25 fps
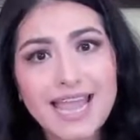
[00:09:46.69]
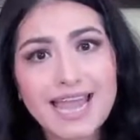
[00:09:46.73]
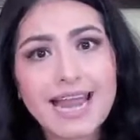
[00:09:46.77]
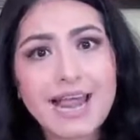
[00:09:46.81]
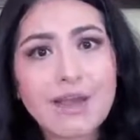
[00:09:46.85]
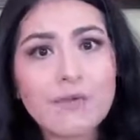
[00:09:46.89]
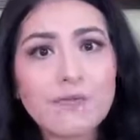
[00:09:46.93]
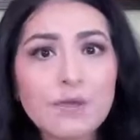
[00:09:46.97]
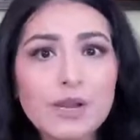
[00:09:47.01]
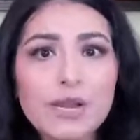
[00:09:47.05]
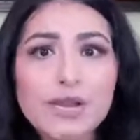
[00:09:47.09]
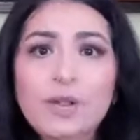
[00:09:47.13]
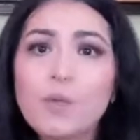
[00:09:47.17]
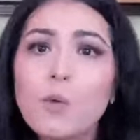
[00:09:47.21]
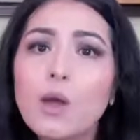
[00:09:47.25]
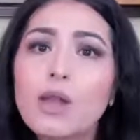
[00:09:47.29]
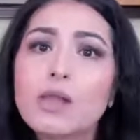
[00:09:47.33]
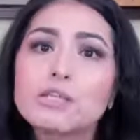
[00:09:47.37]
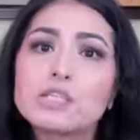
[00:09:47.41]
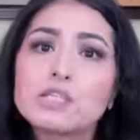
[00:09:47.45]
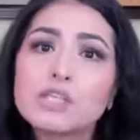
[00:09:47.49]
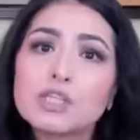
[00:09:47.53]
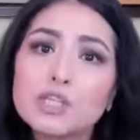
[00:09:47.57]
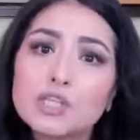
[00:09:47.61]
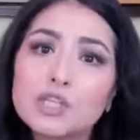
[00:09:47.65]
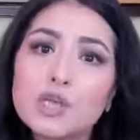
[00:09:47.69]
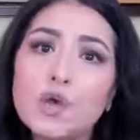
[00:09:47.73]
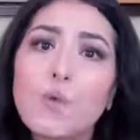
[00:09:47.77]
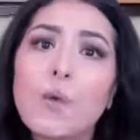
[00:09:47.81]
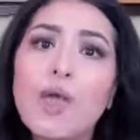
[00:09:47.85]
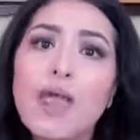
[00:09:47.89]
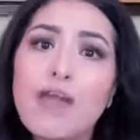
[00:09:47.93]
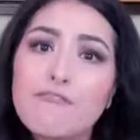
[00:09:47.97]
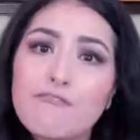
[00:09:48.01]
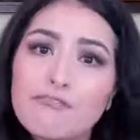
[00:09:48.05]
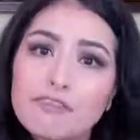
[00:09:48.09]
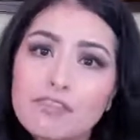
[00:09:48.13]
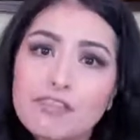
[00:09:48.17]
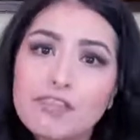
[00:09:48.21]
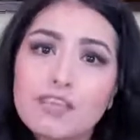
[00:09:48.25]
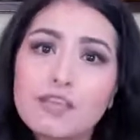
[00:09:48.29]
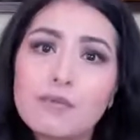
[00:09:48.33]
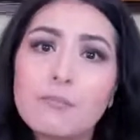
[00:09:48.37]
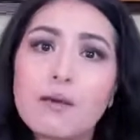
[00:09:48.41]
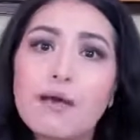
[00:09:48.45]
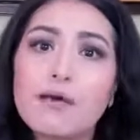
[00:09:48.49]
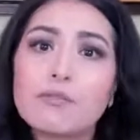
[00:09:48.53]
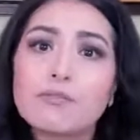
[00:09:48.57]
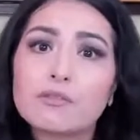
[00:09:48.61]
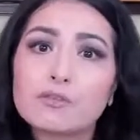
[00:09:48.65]
and I really wanted to know everything
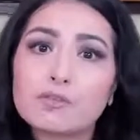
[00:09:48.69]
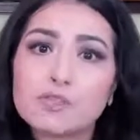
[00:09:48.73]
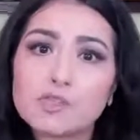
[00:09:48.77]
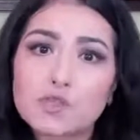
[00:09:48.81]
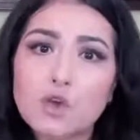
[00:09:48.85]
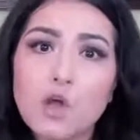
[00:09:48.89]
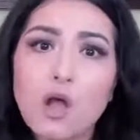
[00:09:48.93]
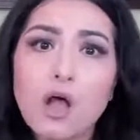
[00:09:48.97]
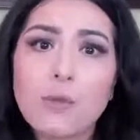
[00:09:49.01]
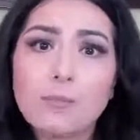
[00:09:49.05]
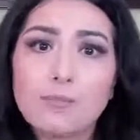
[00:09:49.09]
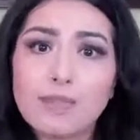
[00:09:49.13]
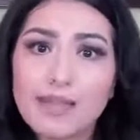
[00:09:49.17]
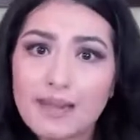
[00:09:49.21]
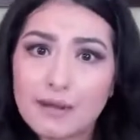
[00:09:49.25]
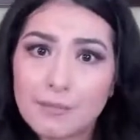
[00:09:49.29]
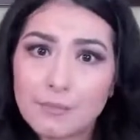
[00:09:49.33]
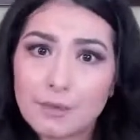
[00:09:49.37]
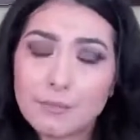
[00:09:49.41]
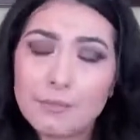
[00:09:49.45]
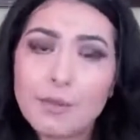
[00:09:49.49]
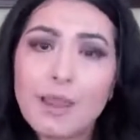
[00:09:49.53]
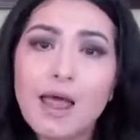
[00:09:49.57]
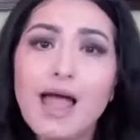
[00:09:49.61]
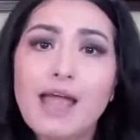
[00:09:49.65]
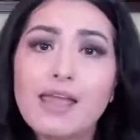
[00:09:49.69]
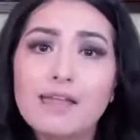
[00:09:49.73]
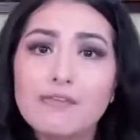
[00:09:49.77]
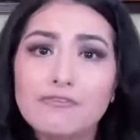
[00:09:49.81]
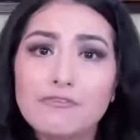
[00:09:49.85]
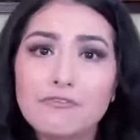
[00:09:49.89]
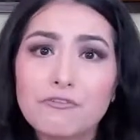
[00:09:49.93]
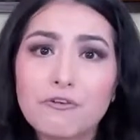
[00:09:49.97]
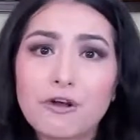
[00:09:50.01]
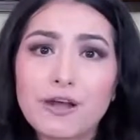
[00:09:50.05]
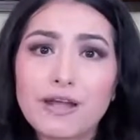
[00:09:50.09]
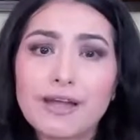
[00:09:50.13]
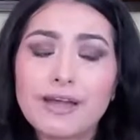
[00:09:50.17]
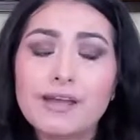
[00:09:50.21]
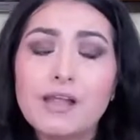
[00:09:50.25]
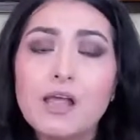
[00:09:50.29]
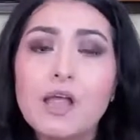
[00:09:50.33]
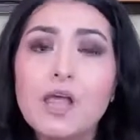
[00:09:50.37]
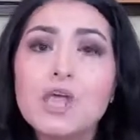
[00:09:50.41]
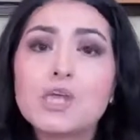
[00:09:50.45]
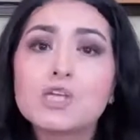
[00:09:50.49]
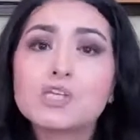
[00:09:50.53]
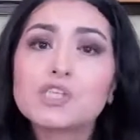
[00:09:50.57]
about the job that I'm applying for it.